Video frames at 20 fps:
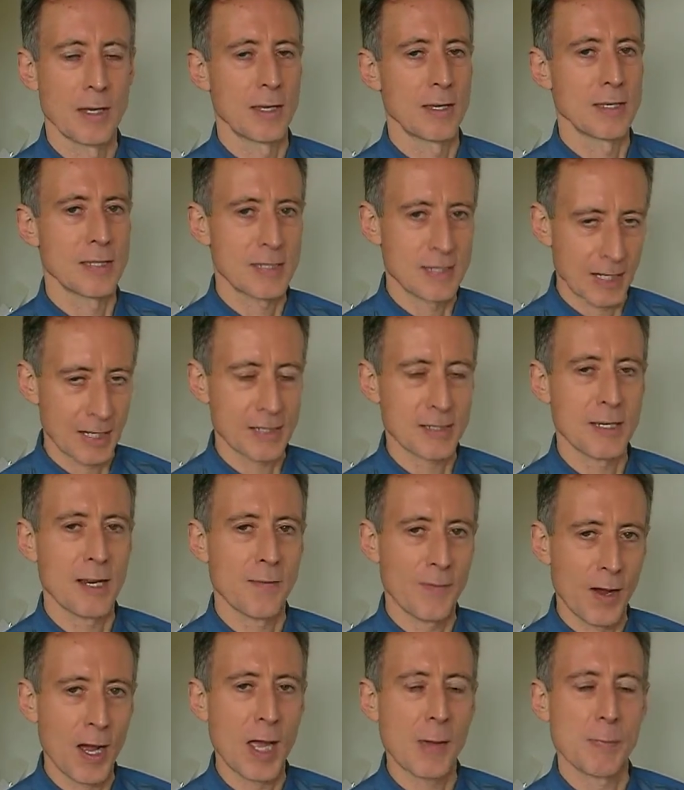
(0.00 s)

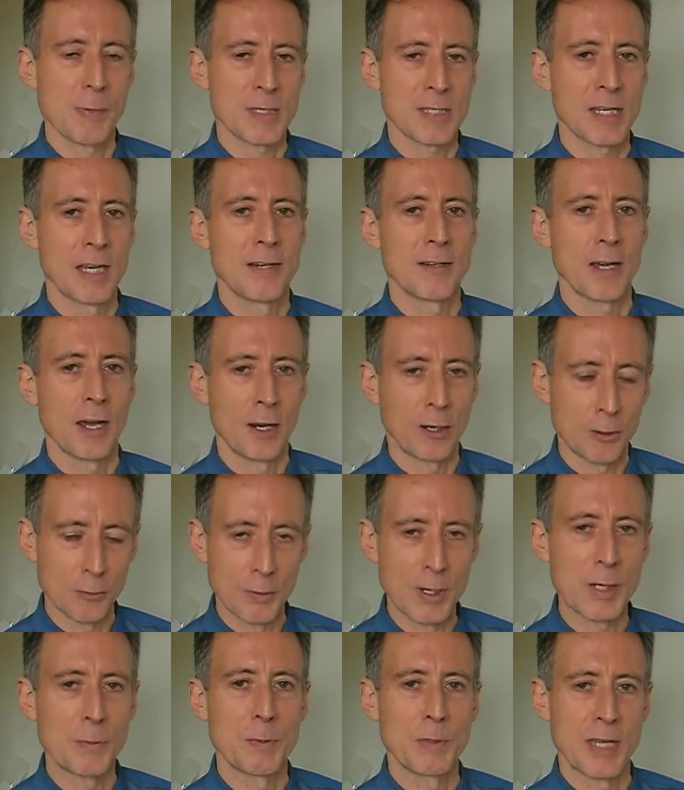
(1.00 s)
65%
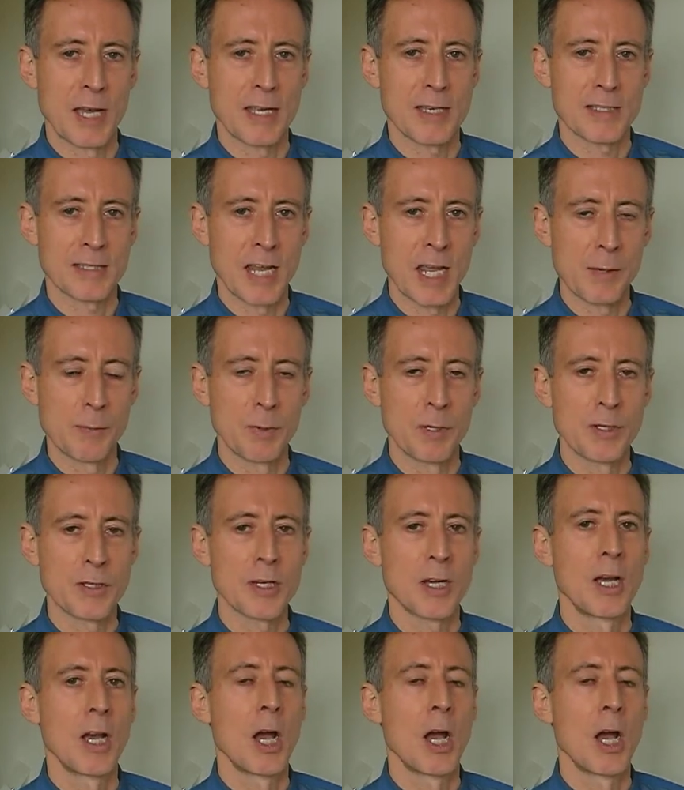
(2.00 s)
agreed with that statement,